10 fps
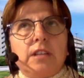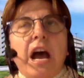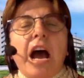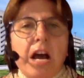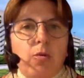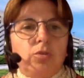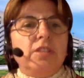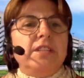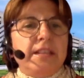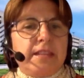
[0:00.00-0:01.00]
how the
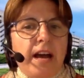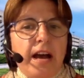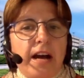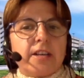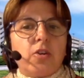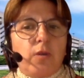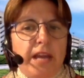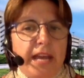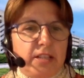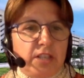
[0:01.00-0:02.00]
data are
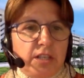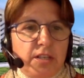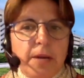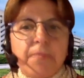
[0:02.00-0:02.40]
collected,